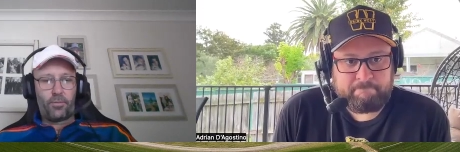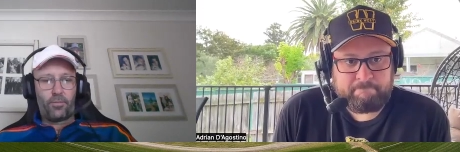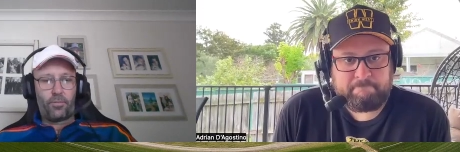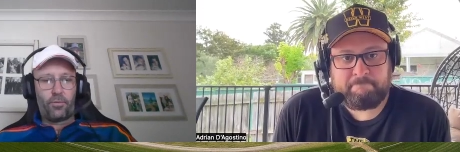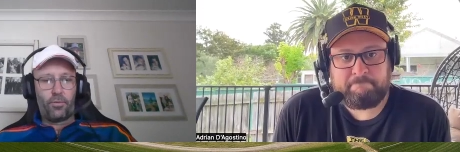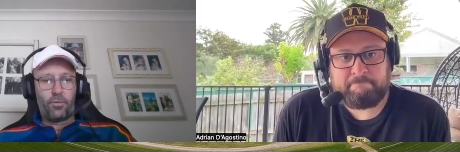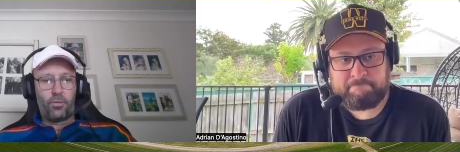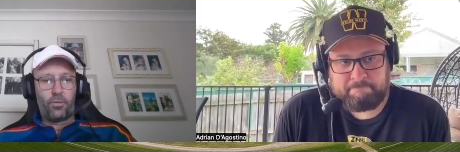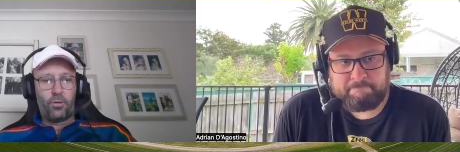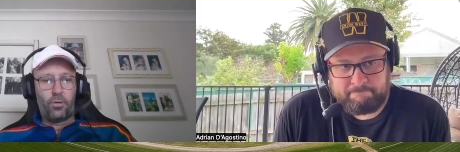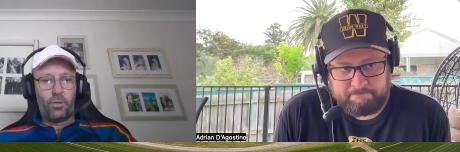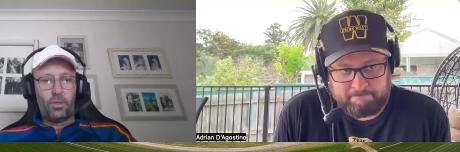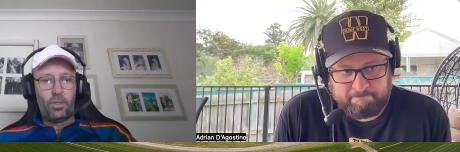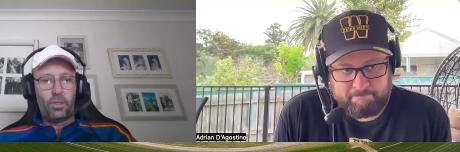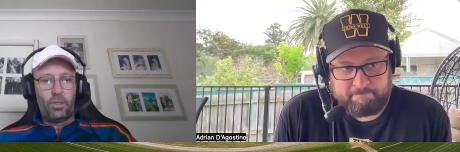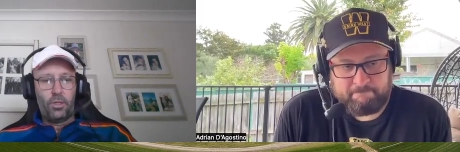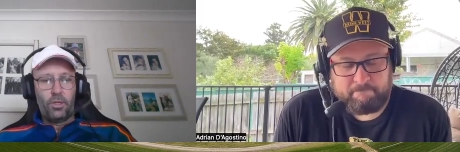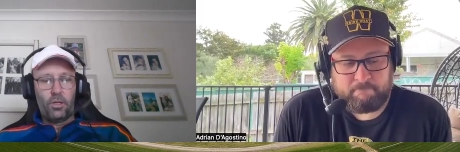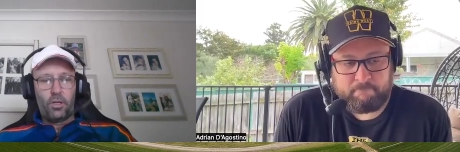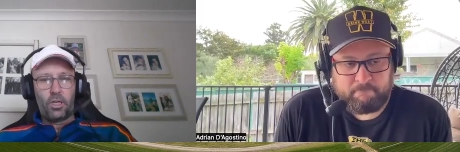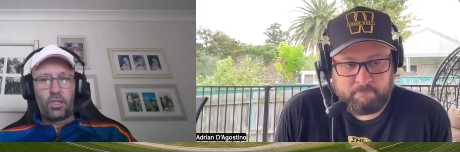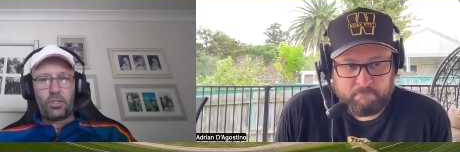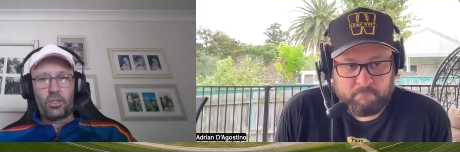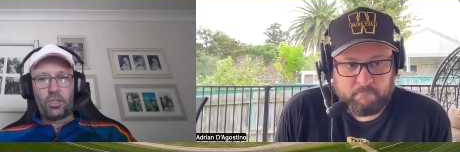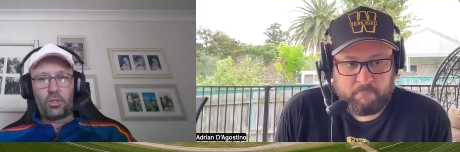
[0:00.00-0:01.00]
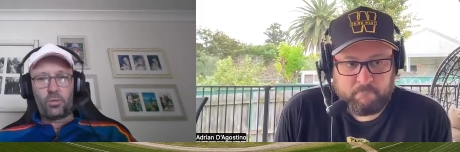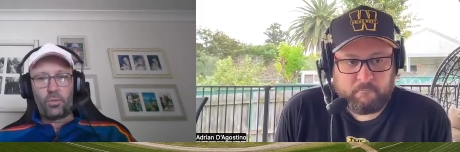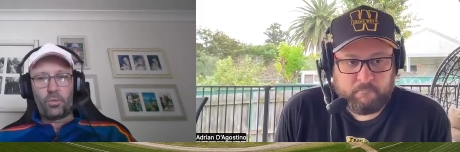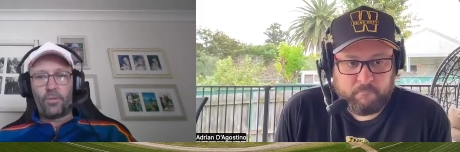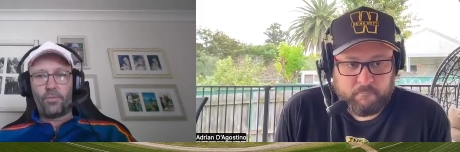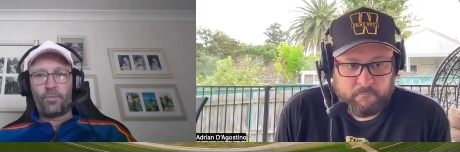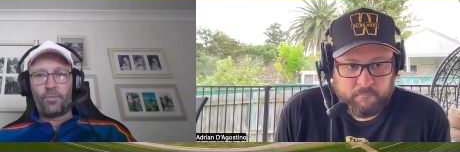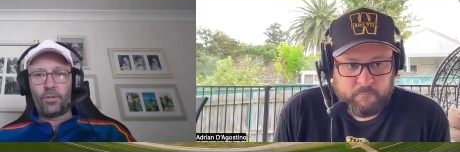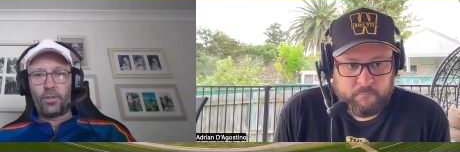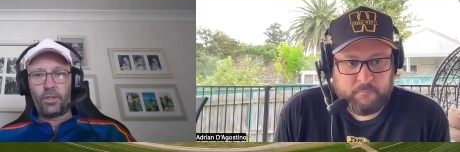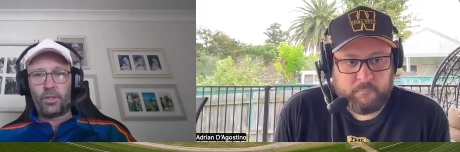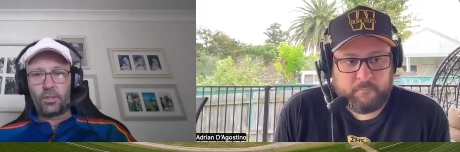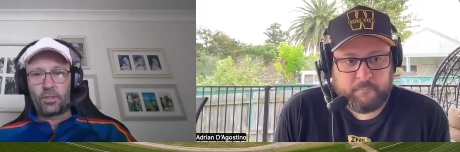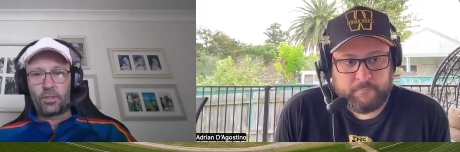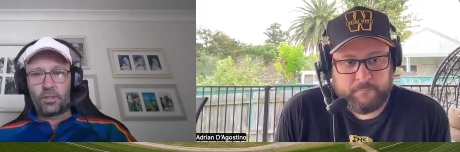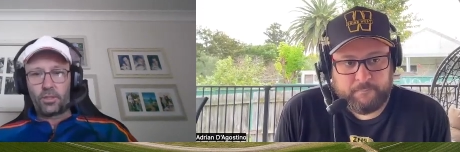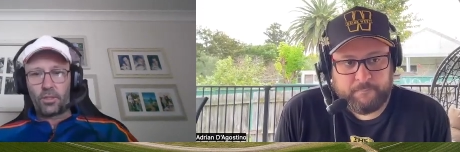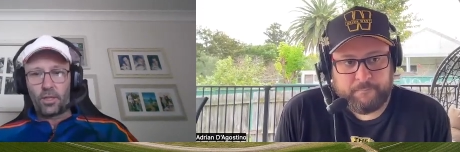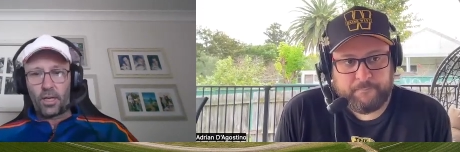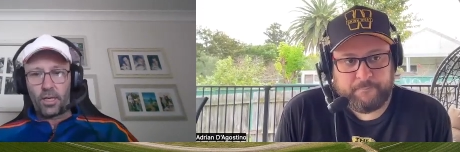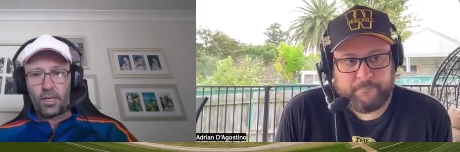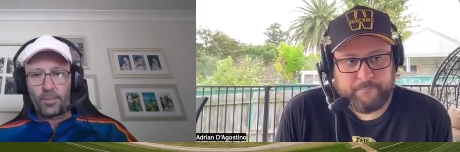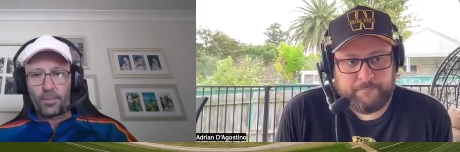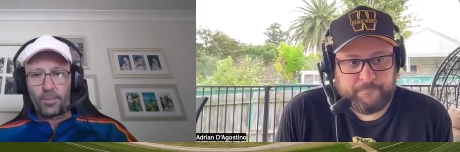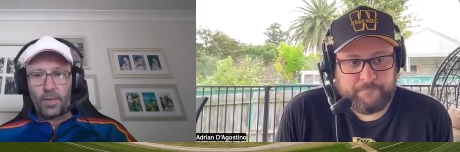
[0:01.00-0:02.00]
Speaker 1: the four. I just went for the
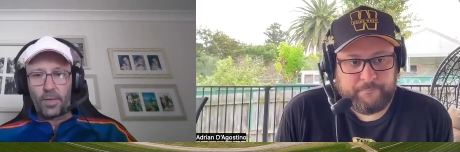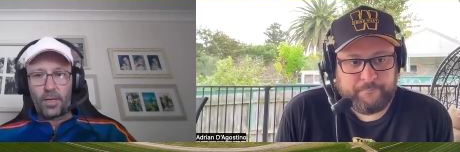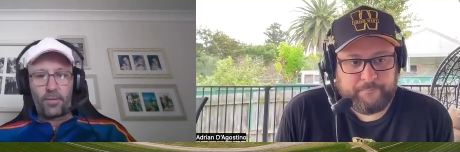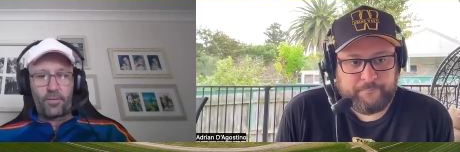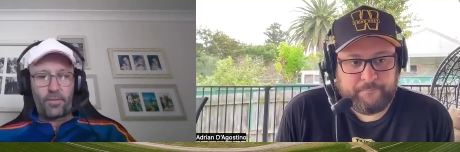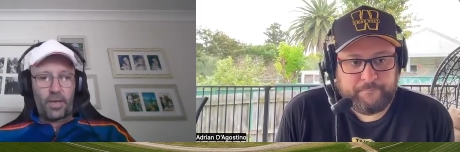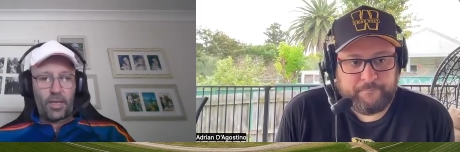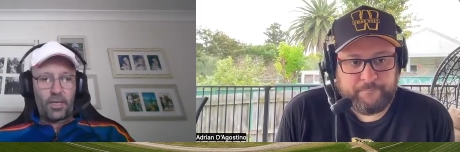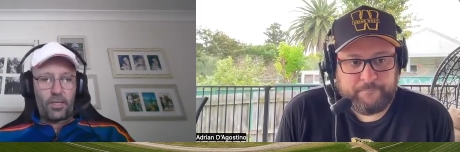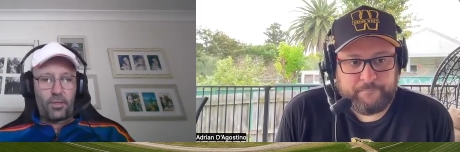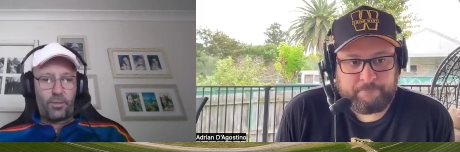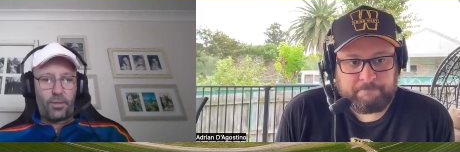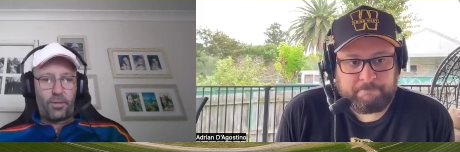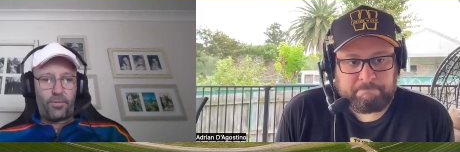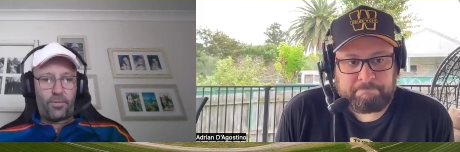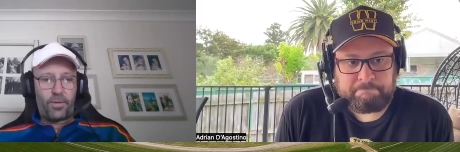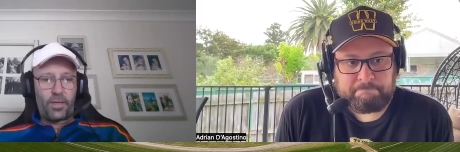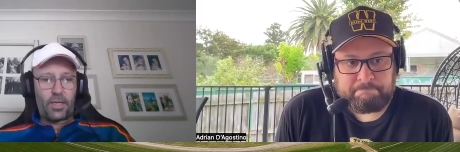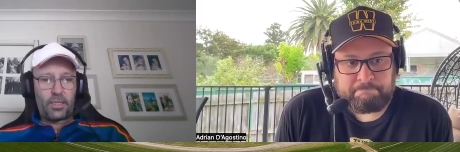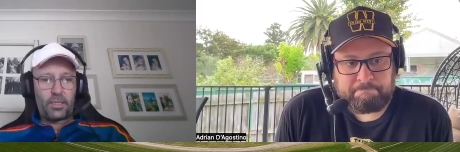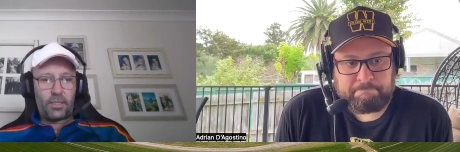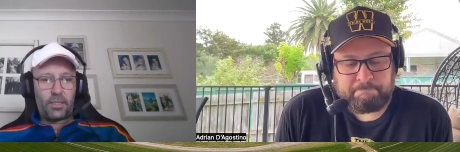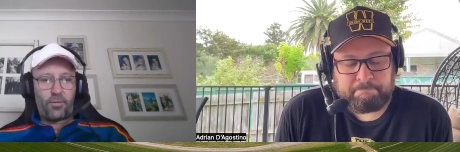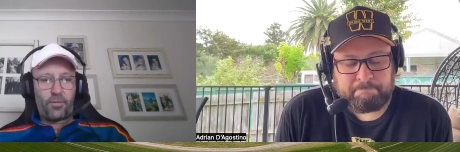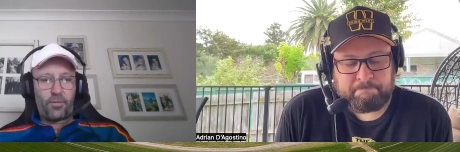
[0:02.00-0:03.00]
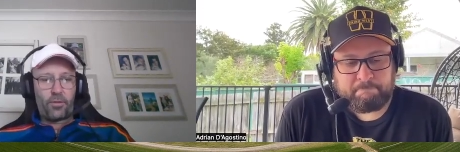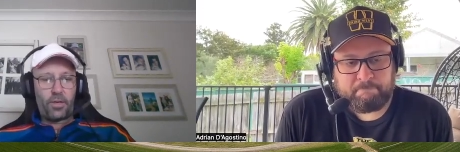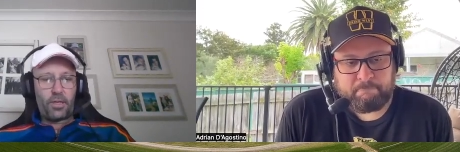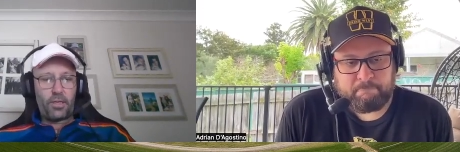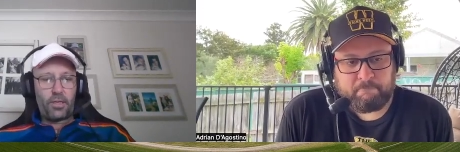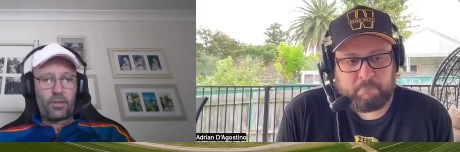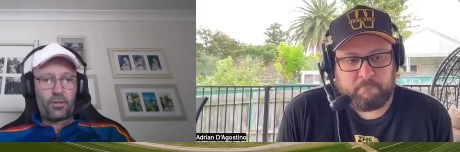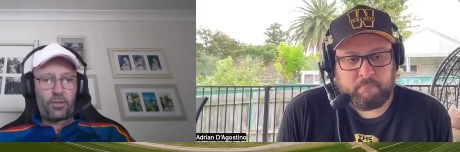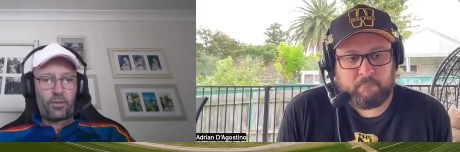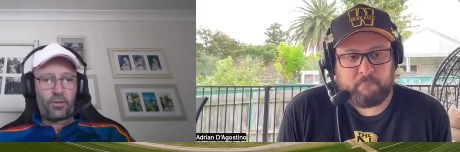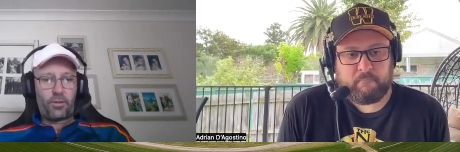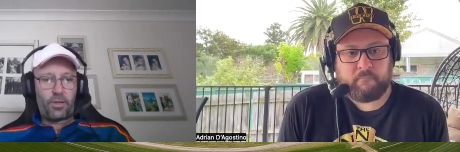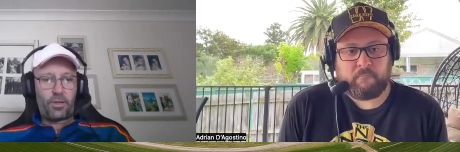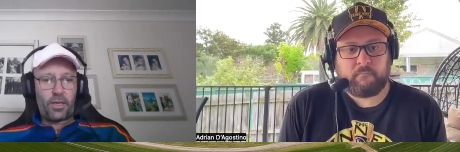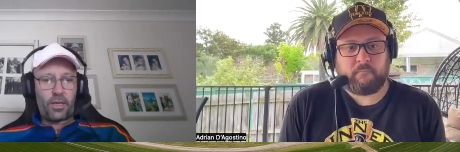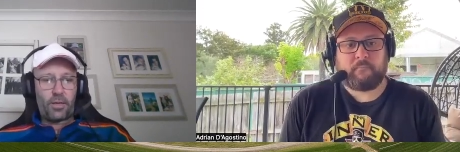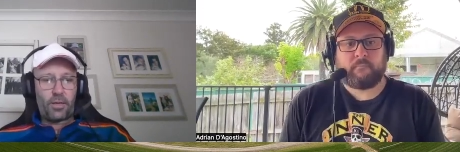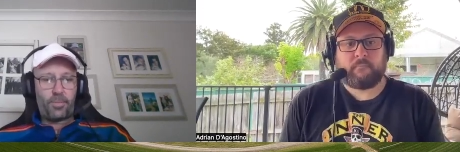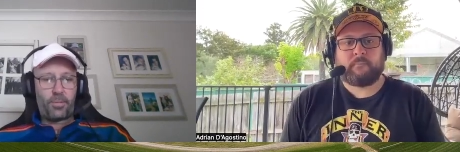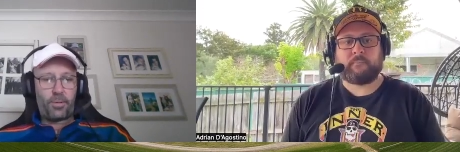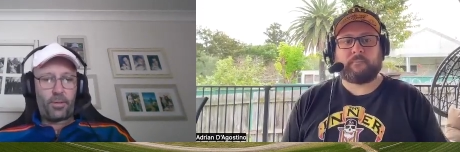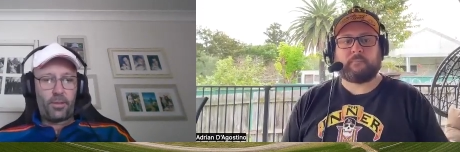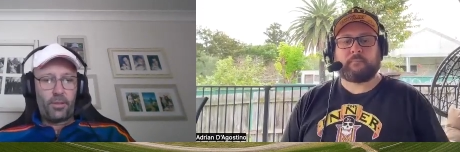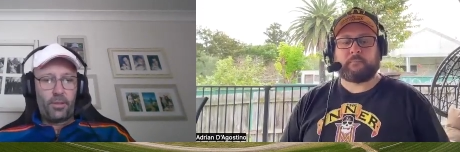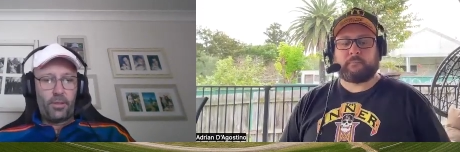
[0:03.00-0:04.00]
slightly better value in Fancify, third
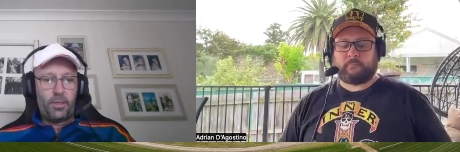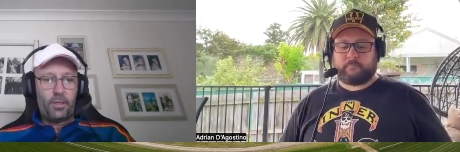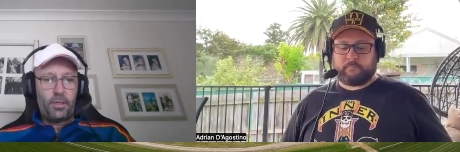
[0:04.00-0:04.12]
up.